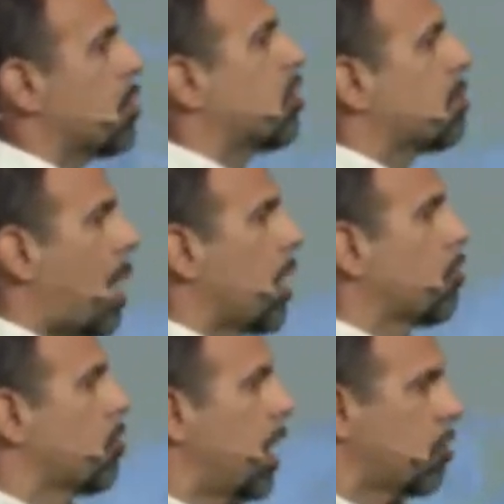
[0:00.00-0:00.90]
which is
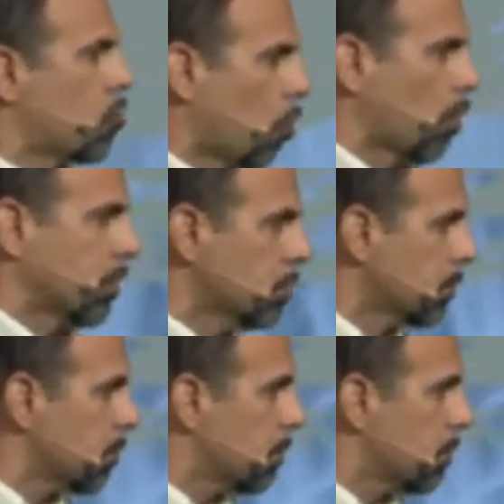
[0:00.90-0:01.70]
modern-day Jordan,